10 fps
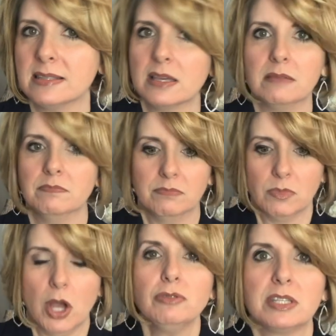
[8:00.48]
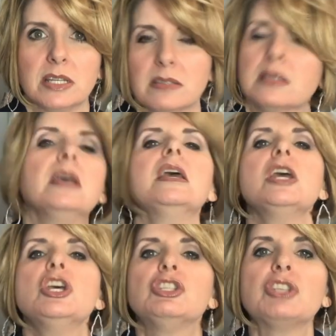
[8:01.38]
the hostess.
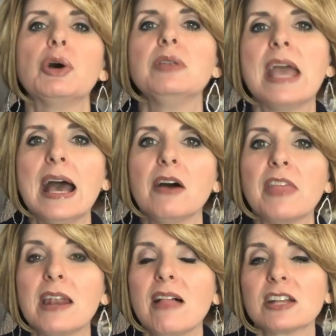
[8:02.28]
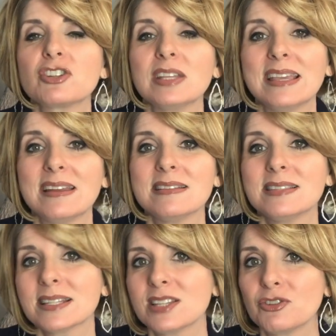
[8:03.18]
So now that'll actually get us
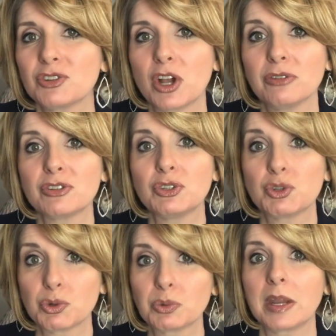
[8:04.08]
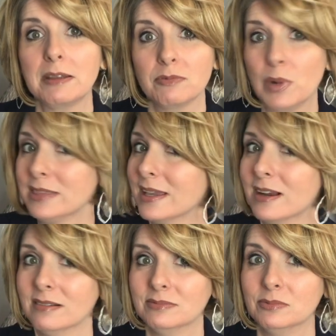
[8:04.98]
$600 in jewelry right
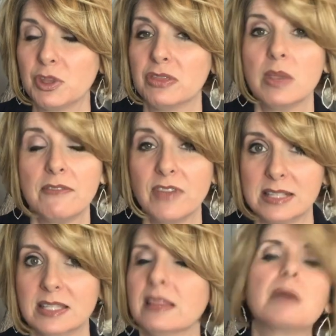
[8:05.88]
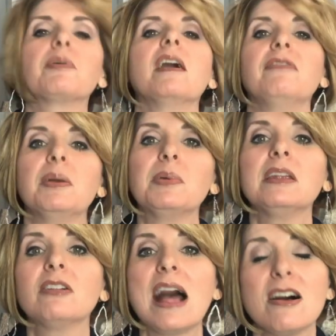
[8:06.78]
there with investing that profit. But
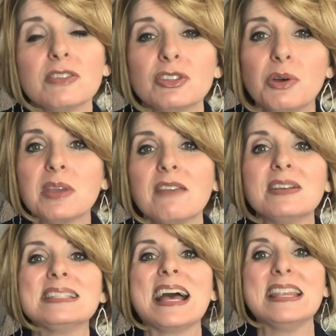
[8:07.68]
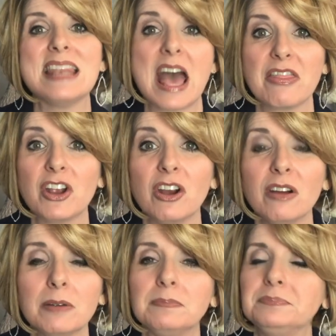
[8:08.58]
it'll also give us another